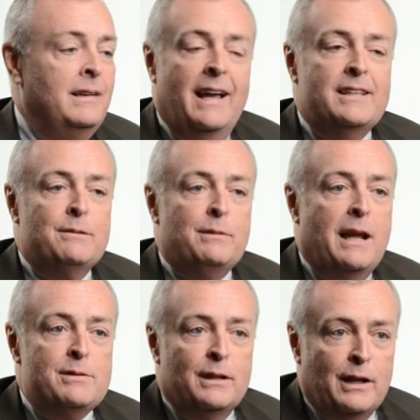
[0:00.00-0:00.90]
And
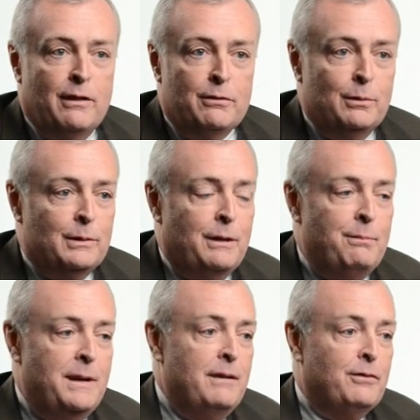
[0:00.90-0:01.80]
sometimes uncomfortable can
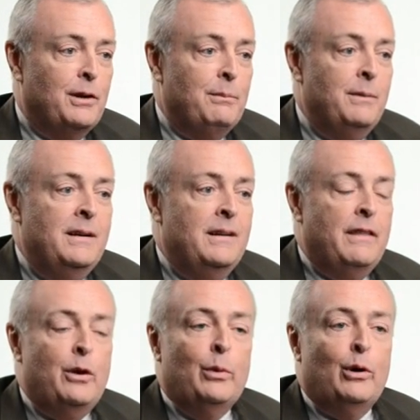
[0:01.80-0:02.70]
be from
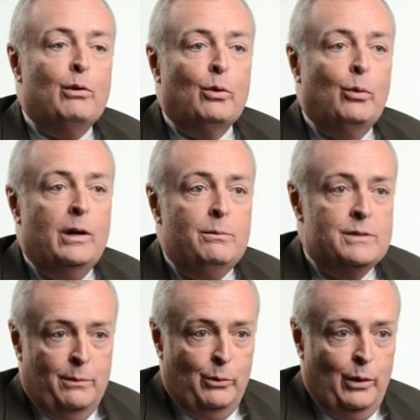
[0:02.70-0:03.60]
they don't want to overwhelm
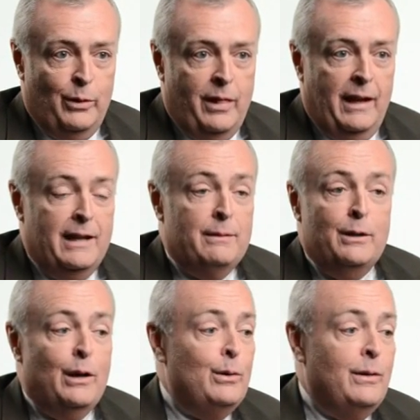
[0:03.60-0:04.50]
someone with letting
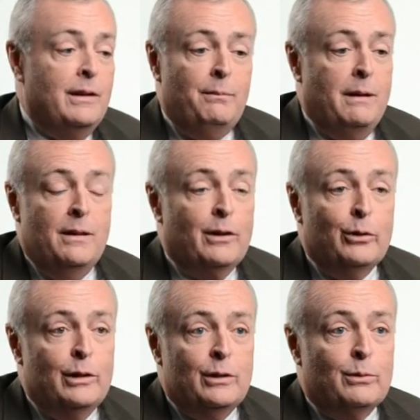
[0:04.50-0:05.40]
them know that maybe they're
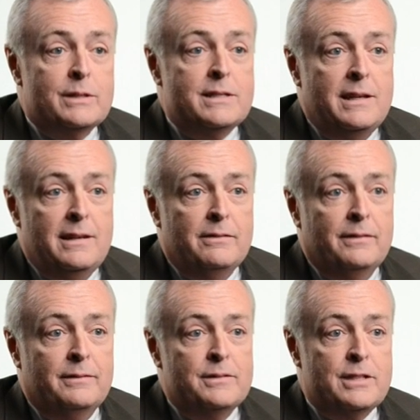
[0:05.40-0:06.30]
going to receive
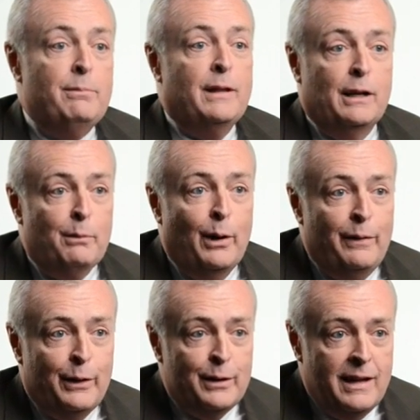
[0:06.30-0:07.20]
something
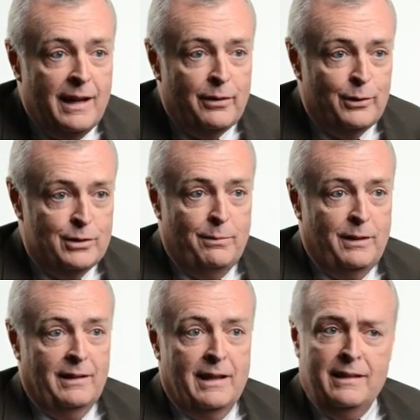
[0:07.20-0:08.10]
upon their death or
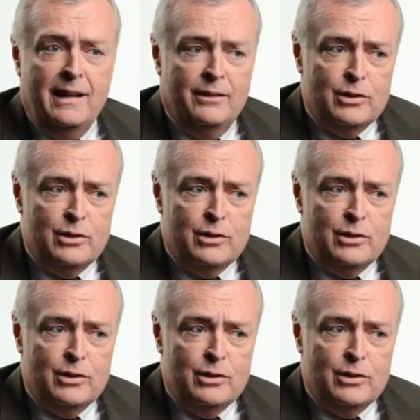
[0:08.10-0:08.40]
something like that.